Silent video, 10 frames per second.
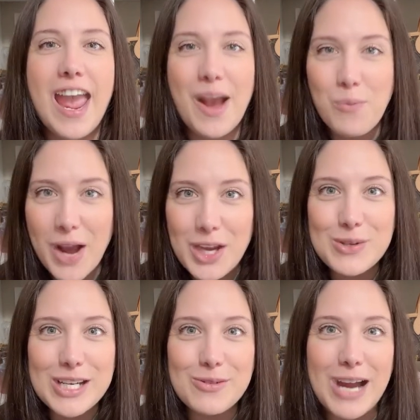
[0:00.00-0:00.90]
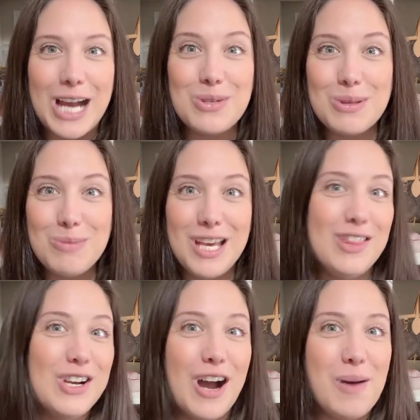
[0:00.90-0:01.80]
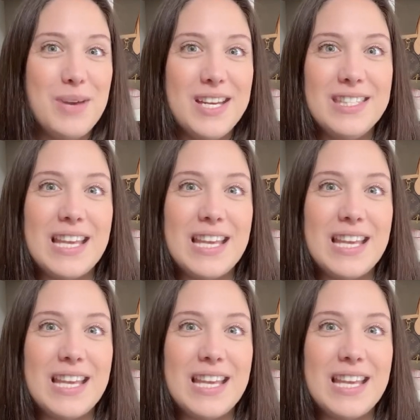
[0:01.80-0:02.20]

when you interact with me in the comments,